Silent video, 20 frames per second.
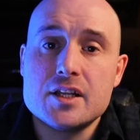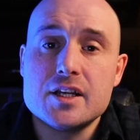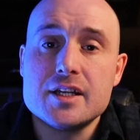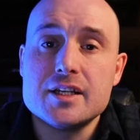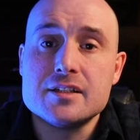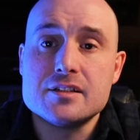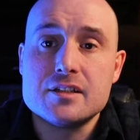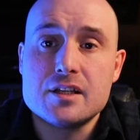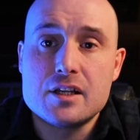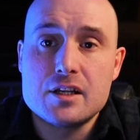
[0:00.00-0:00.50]
that
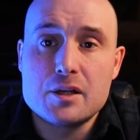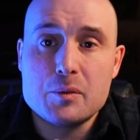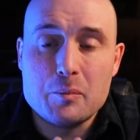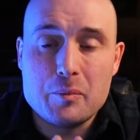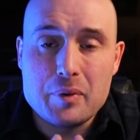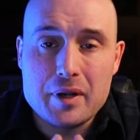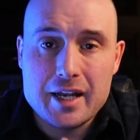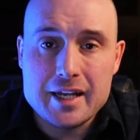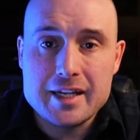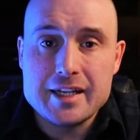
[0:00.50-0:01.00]
is
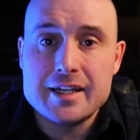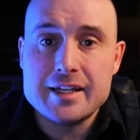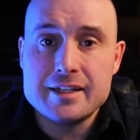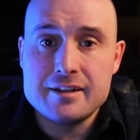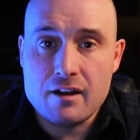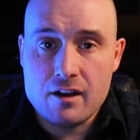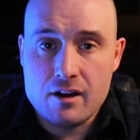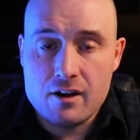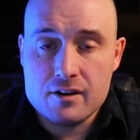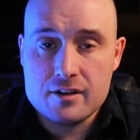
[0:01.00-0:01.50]
completely
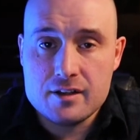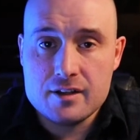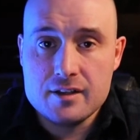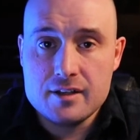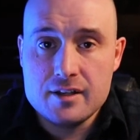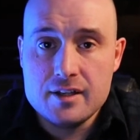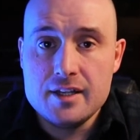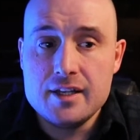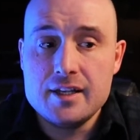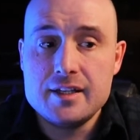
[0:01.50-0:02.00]
dark.
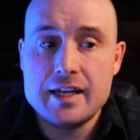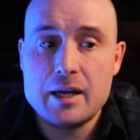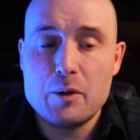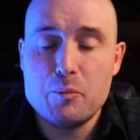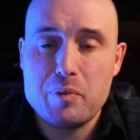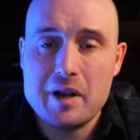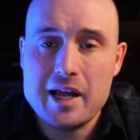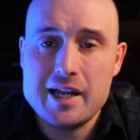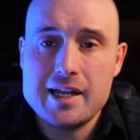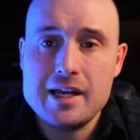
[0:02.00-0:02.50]
Now,
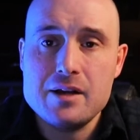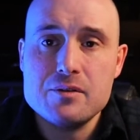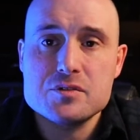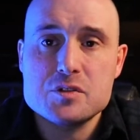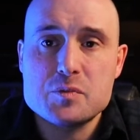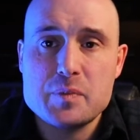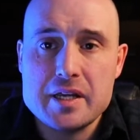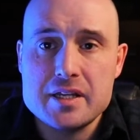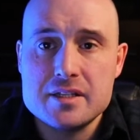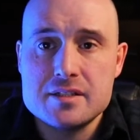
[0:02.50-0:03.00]
blackout
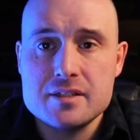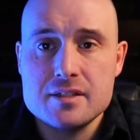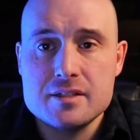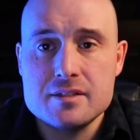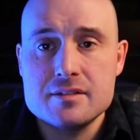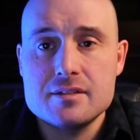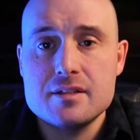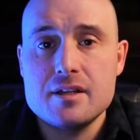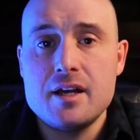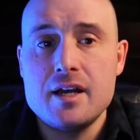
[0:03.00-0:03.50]

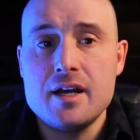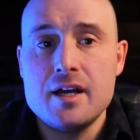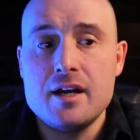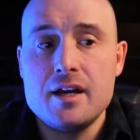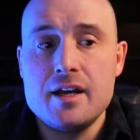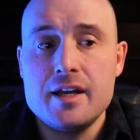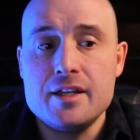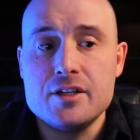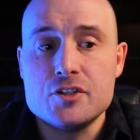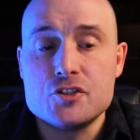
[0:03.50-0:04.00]
spaces
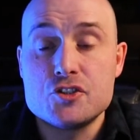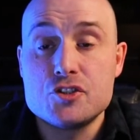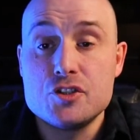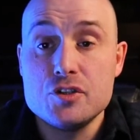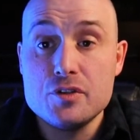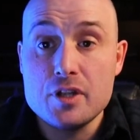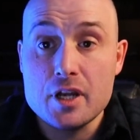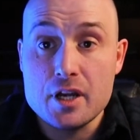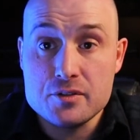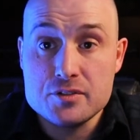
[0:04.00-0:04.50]
in a
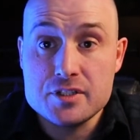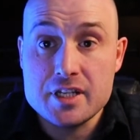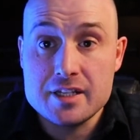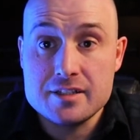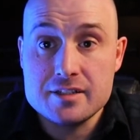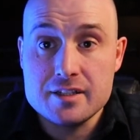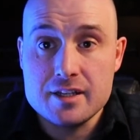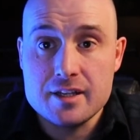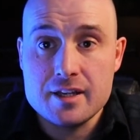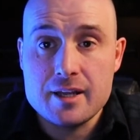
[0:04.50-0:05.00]
studio
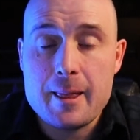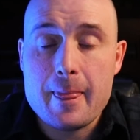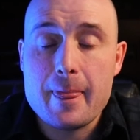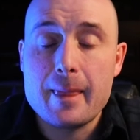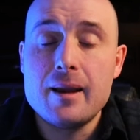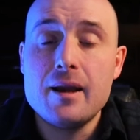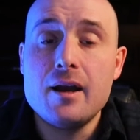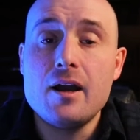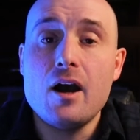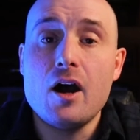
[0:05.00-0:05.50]
setting
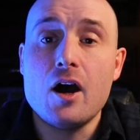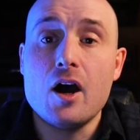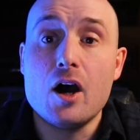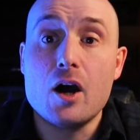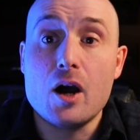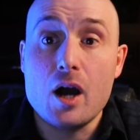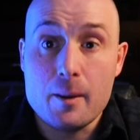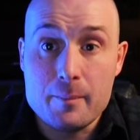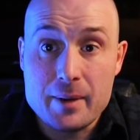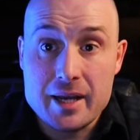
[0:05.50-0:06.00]

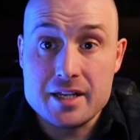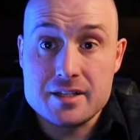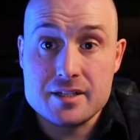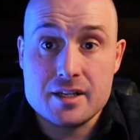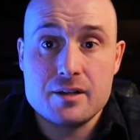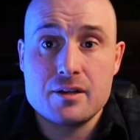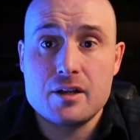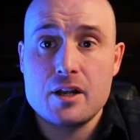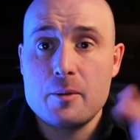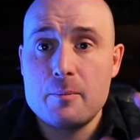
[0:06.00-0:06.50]
are amazing.
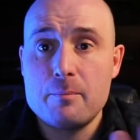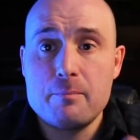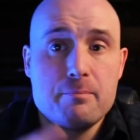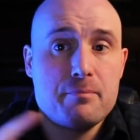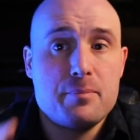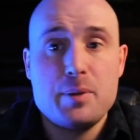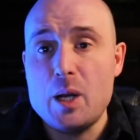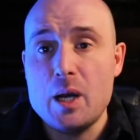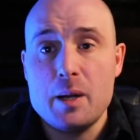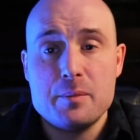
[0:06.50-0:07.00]
I'm gonna
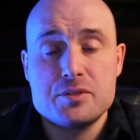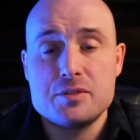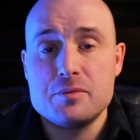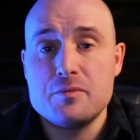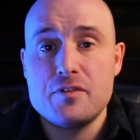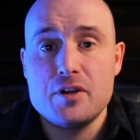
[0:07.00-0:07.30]
put up some